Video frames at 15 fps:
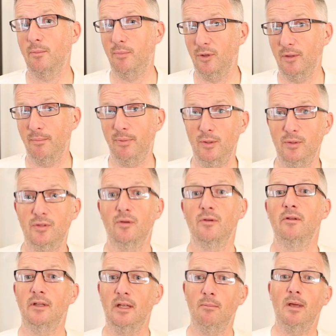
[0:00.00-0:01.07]
They put the boot on
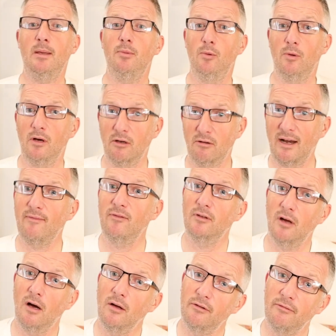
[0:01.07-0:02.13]
and then maybe wear a gravel
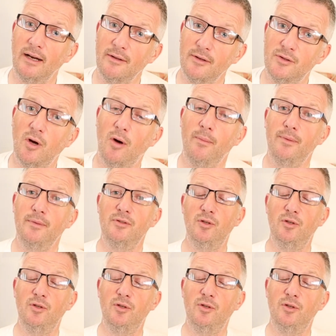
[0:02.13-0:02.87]
guard around the top